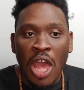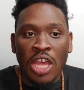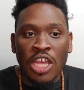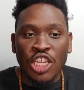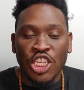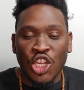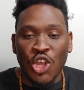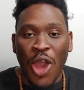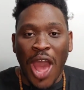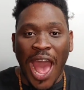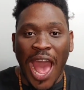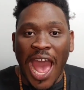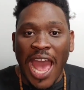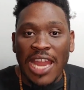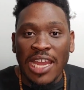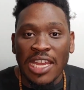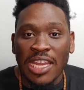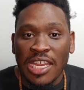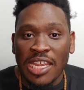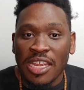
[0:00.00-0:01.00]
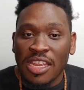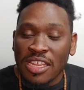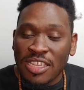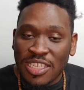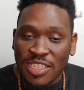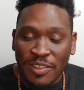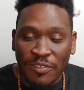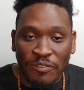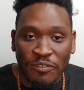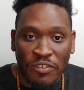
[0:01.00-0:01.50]
So I need
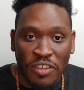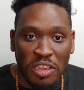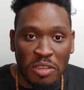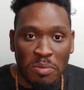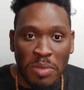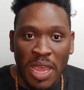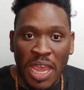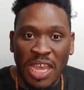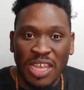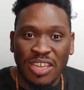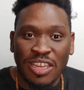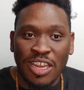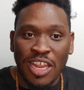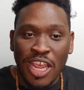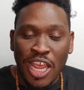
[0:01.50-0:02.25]
some feedback.